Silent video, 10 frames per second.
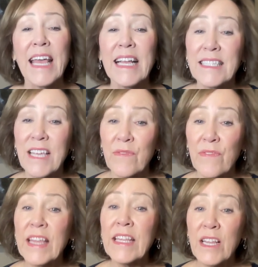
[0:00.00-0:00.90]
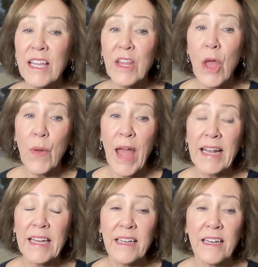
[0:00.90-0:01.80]
It's conveniently
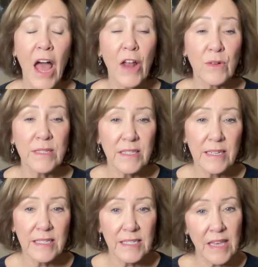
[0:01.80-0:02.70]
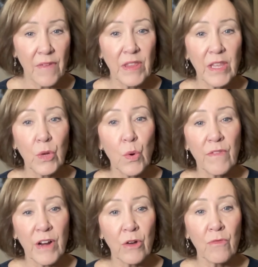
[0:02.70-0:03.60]
located at 167th and
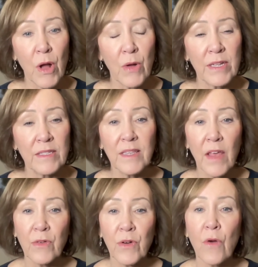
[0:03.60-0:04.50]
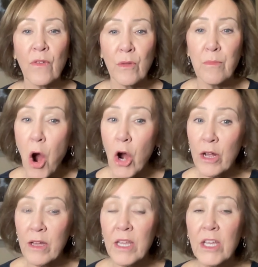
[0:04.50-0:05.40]
Quivira Road in southern Overland
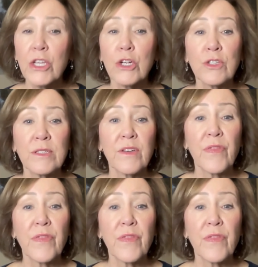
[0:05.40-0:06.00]
Park. You're just a